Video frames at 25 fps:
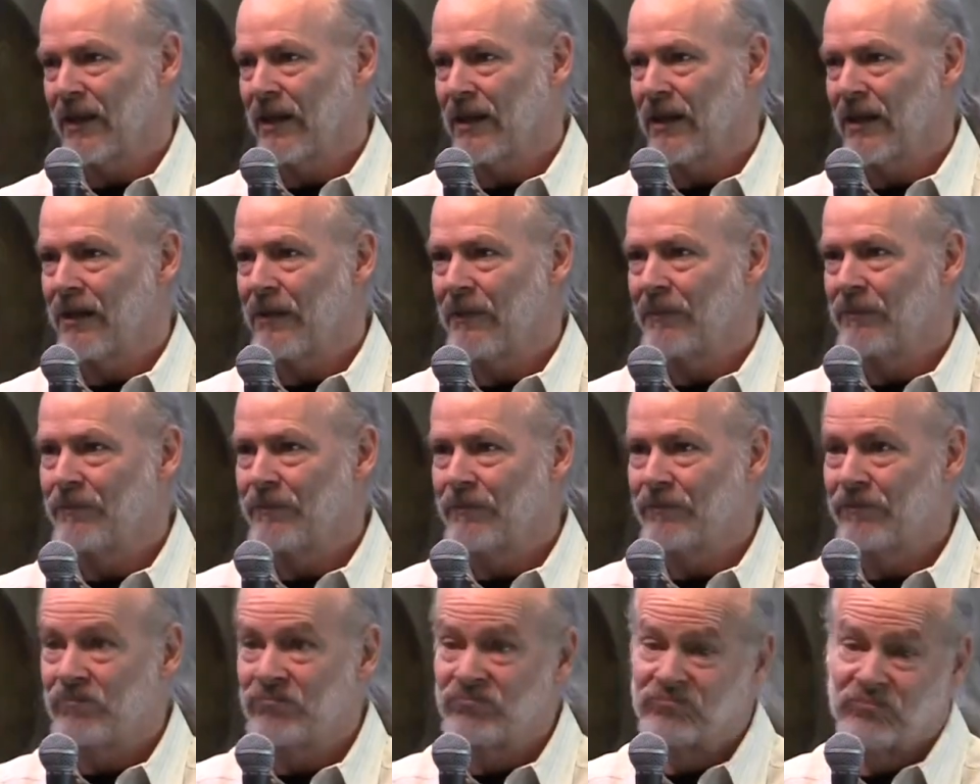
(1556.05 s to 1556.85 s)

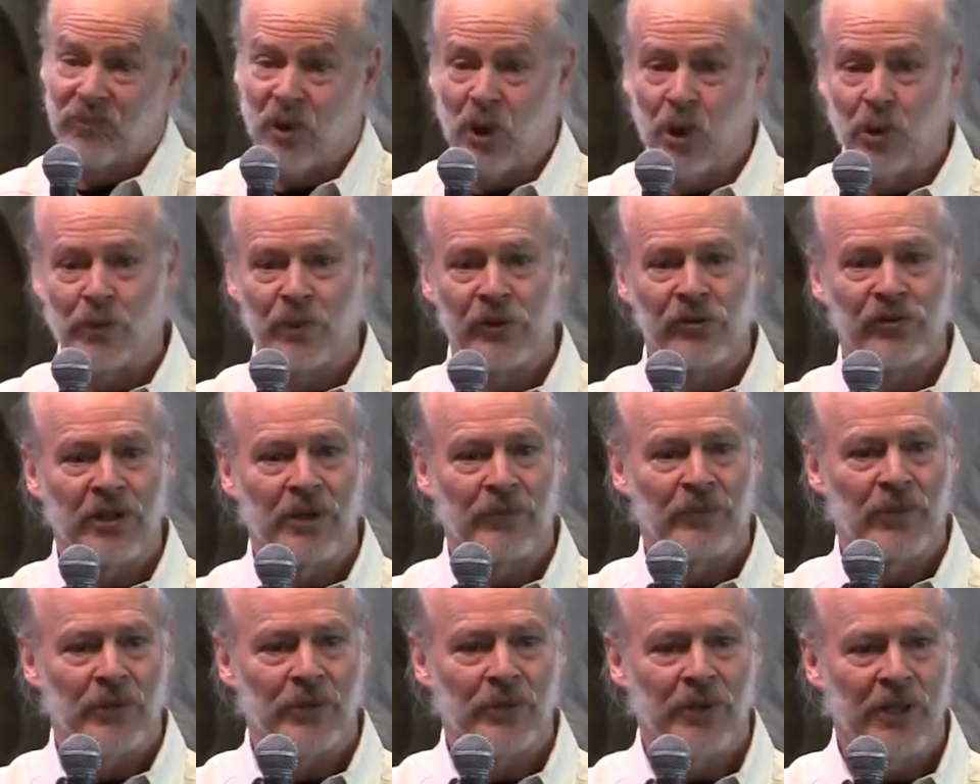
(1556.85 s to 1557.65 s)
opens
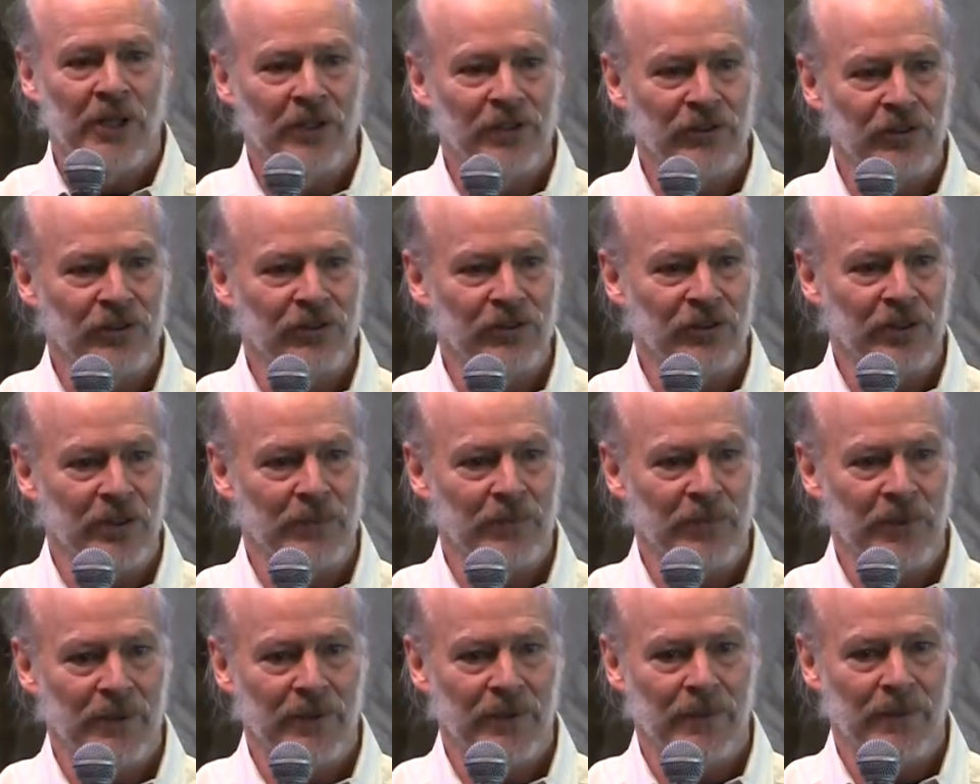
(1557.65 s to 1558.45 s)
up the relationship.
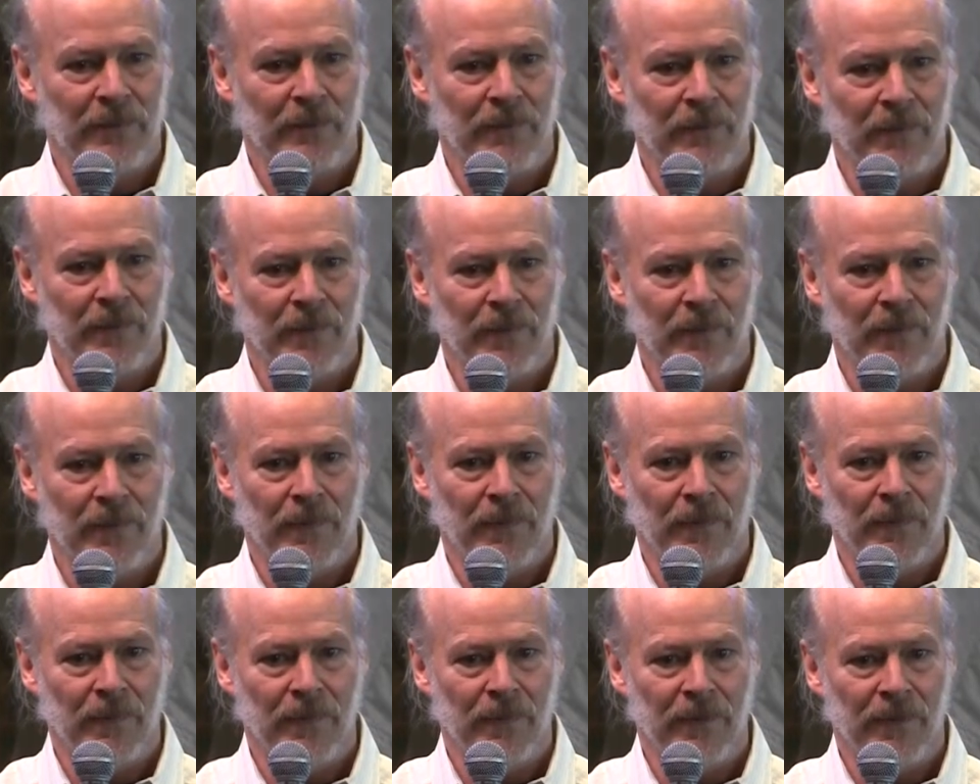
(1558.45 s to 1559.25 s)

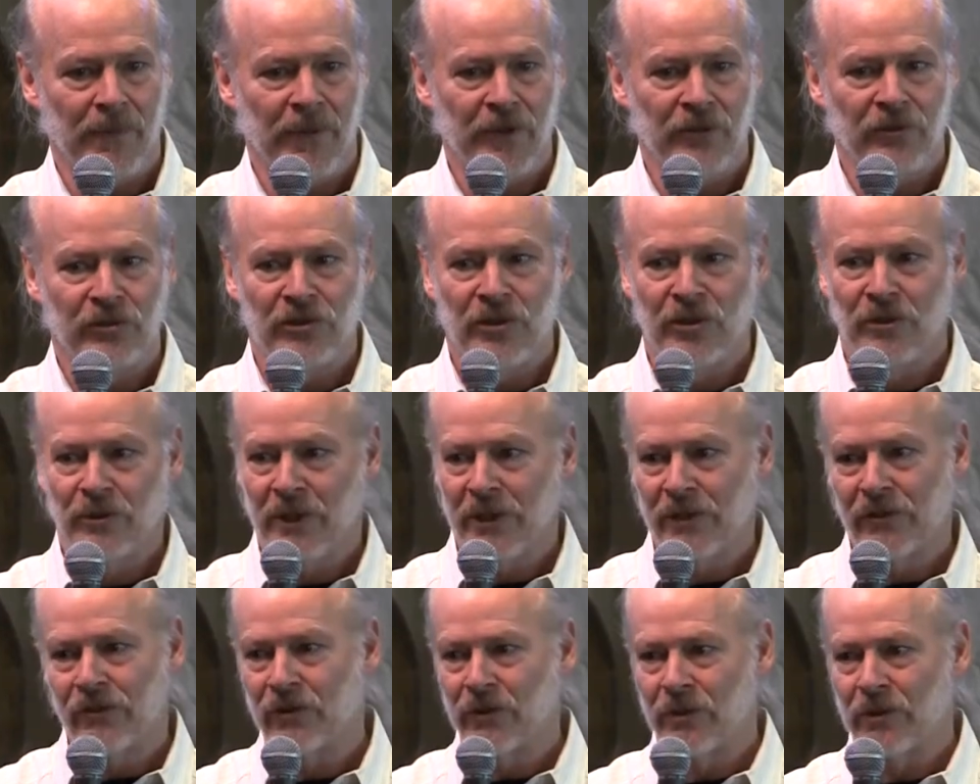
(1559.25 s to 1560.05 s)
There's no
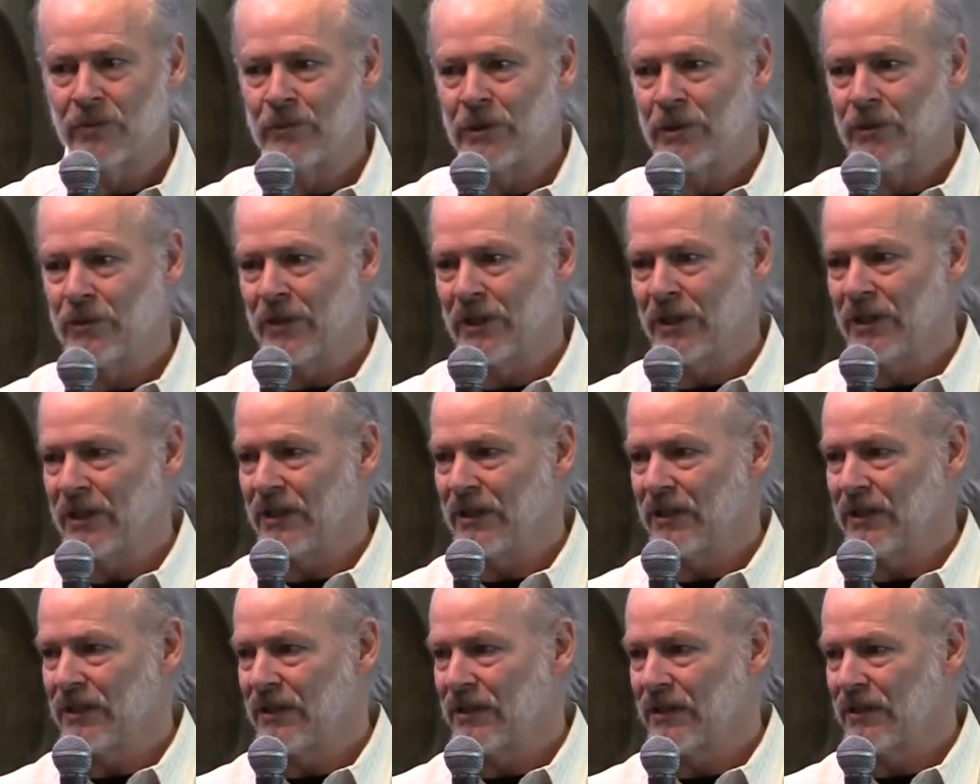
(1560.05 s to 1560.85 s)
end to the beauty.